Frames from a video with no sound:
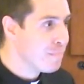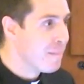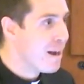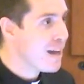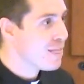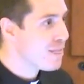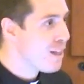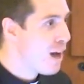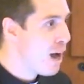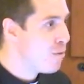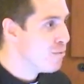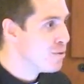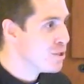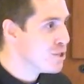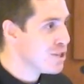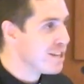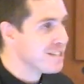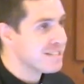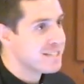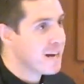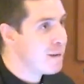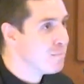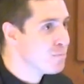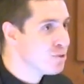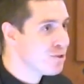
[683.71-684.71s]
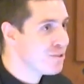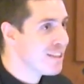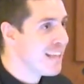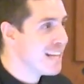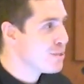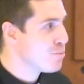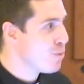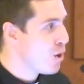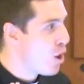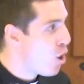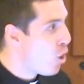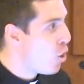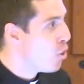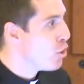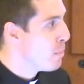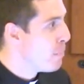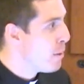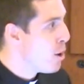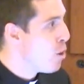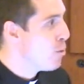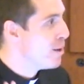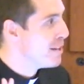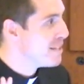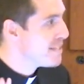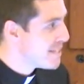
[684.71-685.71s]
My thought was just, I'm sure that's what all the
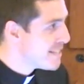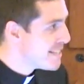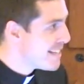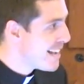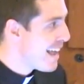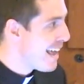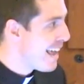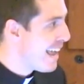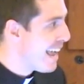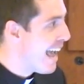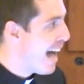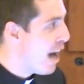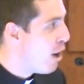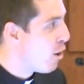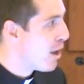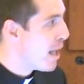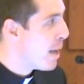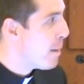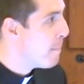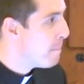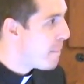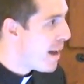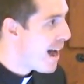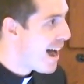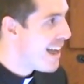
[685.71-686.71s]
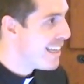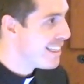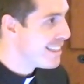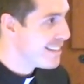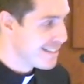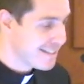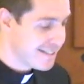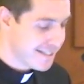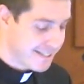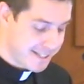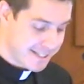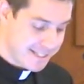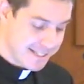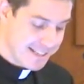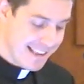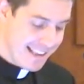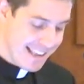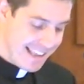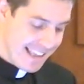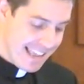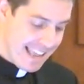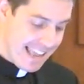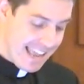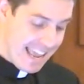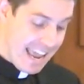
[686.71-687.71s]
poets say, I'll get by this.
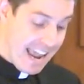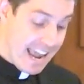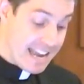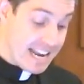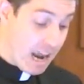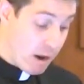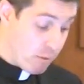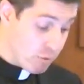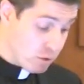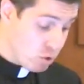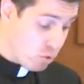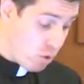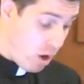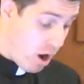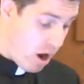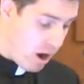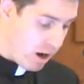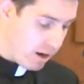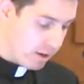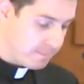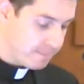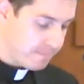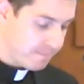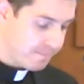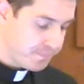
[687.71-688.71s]
And I was wrong.